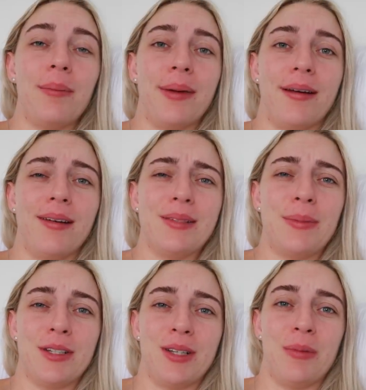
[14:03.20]
bitter,
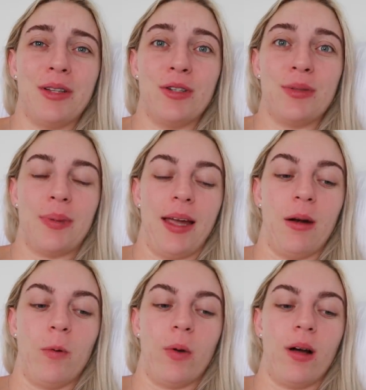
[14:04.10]
especially with just
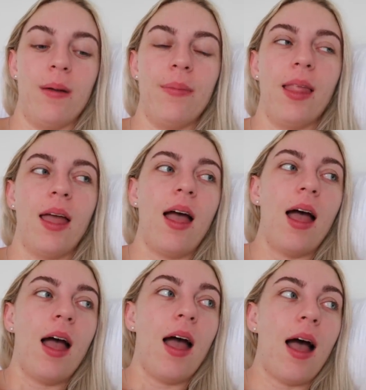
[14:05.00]
plain water.
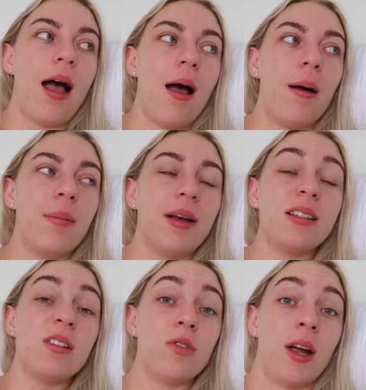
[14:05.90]
But I
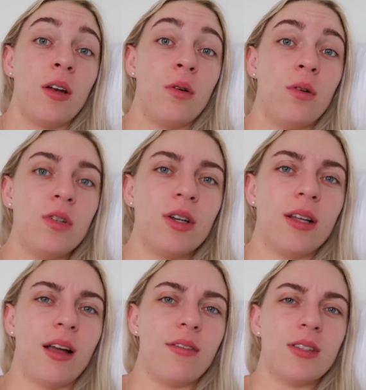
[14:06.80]
still drank it all. She
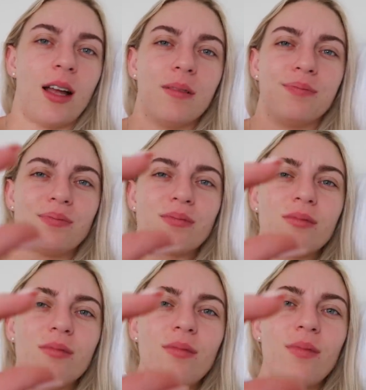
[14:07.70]
only gave us like
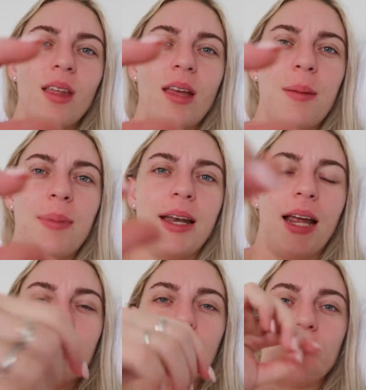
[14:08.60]
a bit
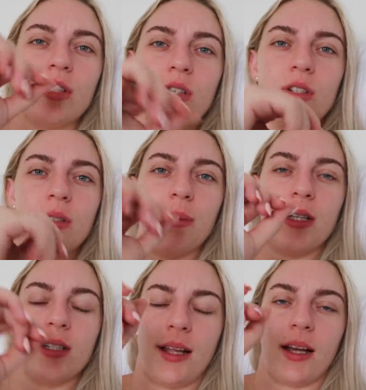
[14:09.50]
each, because you're just
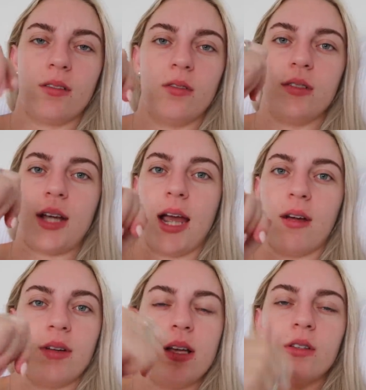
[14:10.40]
meant to like take
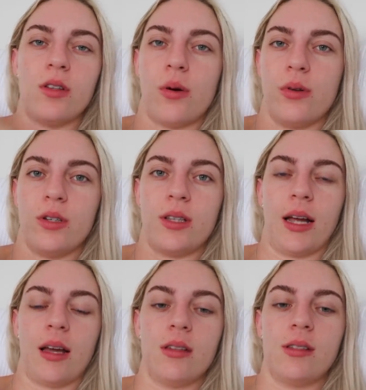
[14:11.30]
it really slow and just
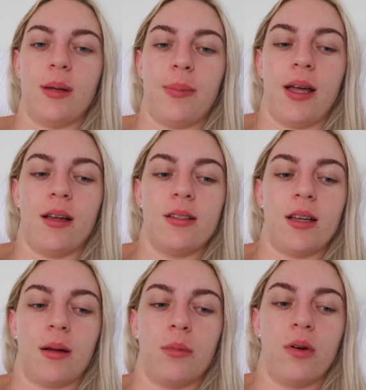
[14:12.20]
like sip it as
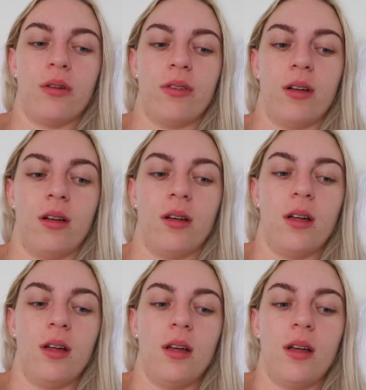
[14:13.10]
like more of
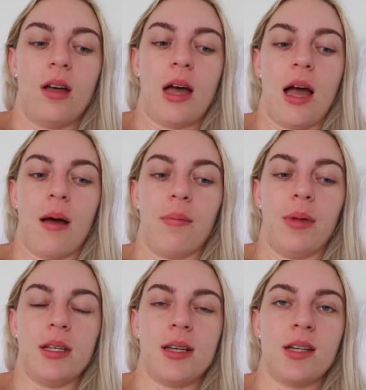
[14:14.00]
a
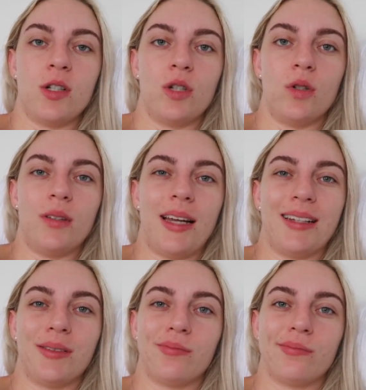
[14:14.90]
intentional
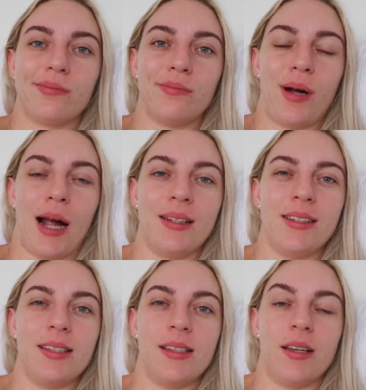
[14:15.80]
like
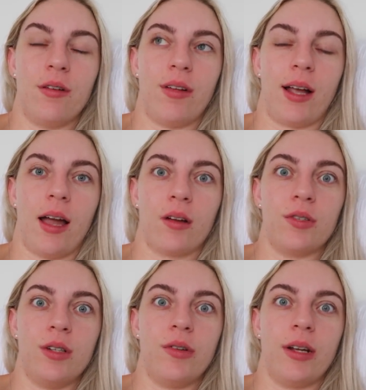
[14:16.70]
practice instead of like
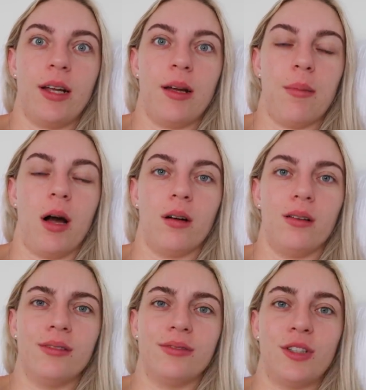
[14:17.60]
actually drinking a mug
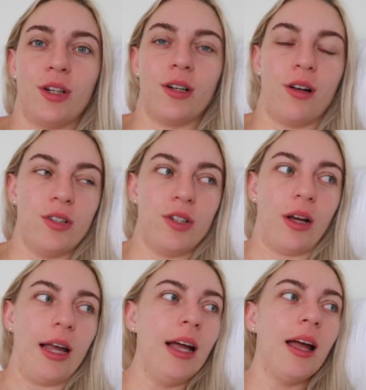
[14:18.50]
of hot
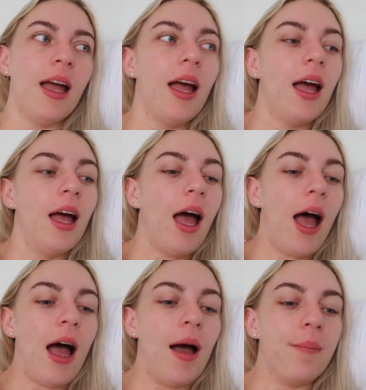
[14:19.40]
chocolate.
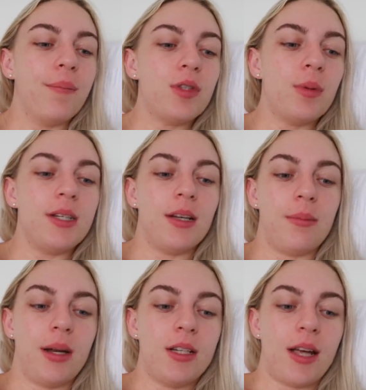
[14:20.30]
So we did a
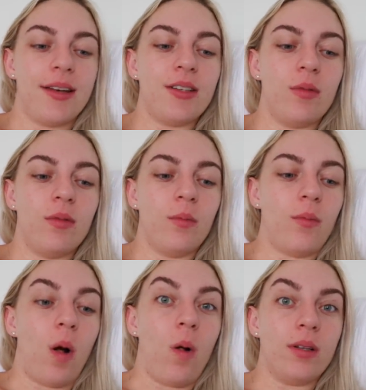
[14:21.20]
meditation
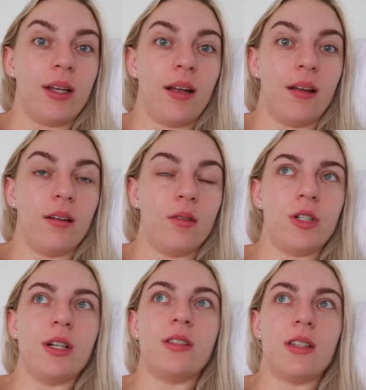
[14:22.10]
holding, or
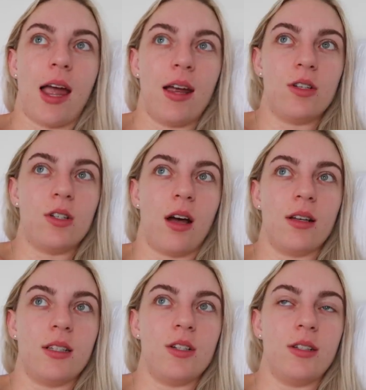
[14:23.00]
she saged
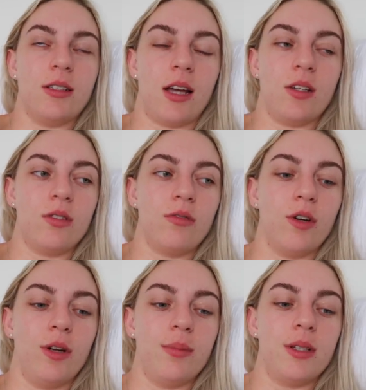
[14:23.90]
us, and she saged the
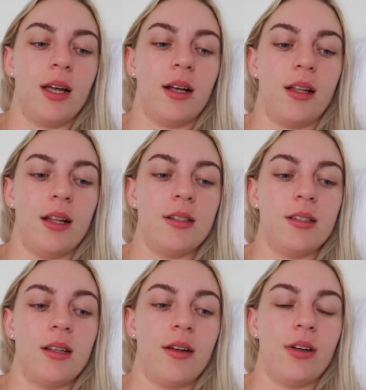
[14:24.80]
room to like
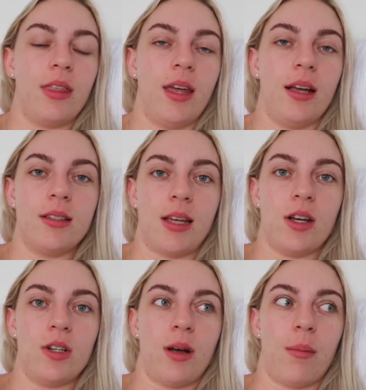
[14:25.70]
cleanse everything, and
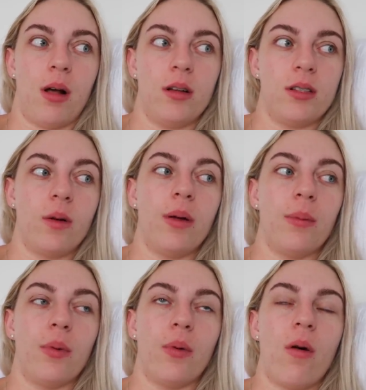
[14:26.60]
saged our mugs that we
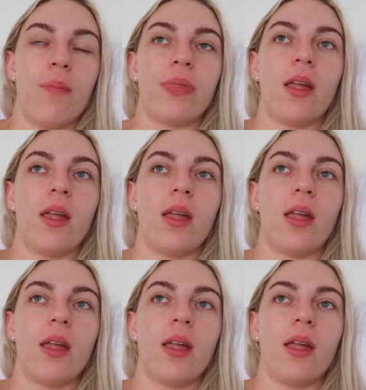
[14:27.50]
brought,